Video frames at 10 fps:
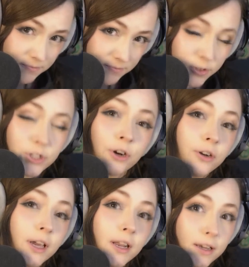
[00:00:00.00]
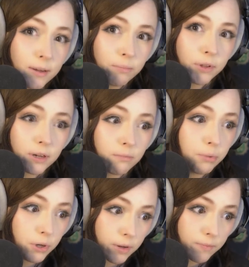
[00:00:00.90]
for turning in a completed
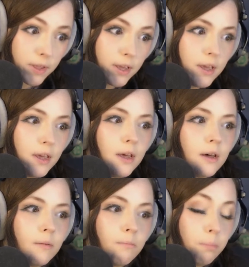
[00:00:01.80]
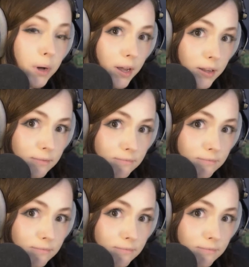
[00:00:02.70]
book. But